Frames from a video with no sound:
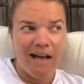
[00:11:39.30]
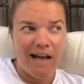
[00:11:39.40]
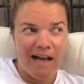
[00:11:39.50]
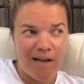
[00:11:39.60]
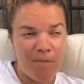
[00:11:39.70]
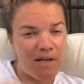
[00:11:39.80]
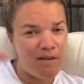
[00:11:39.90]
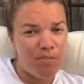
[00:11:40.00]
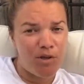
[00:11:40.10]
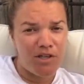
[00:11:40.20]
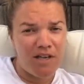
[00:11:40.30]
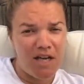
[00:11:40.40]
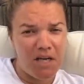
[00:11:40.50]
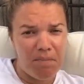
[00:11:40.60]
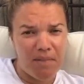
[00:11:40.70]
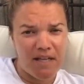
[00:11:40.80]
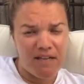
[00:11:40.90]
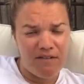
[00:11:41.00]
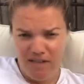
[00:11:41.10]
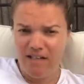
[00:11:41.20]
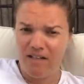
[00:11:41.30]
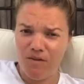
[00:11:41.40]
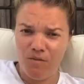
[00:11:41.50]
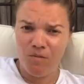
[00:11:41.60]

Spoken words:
I'm gonna put up a video